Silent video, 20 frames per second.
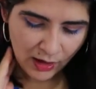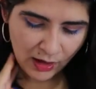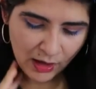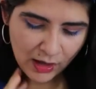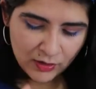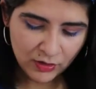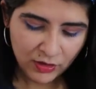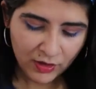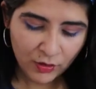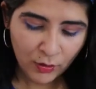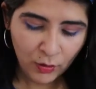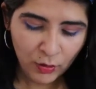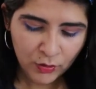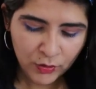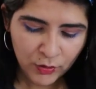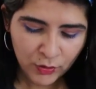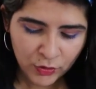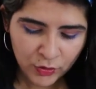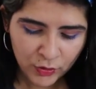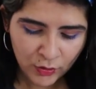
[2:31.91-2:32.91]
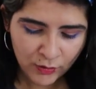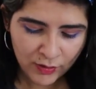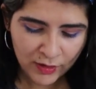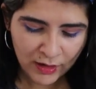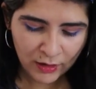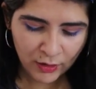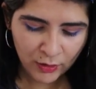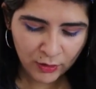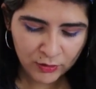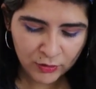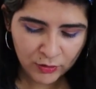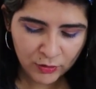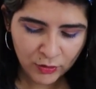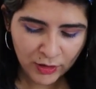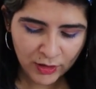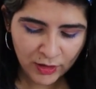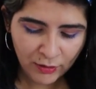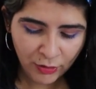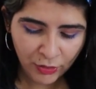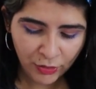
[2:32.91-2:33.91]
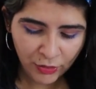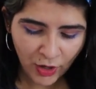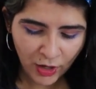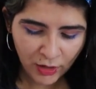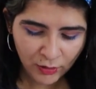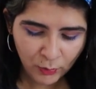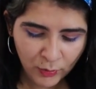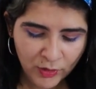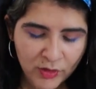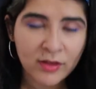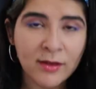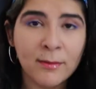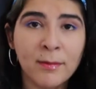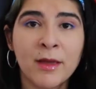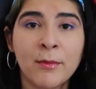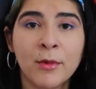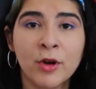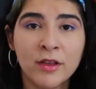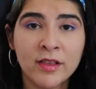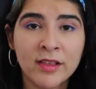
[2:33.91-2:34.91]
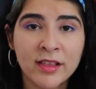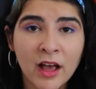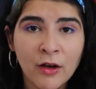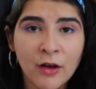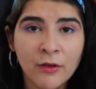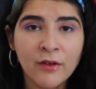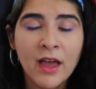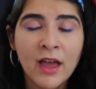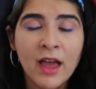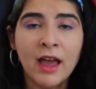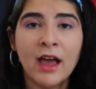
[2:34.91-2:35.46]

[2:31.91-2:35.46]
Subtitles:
And this also shows that her train of thought was to blame herself,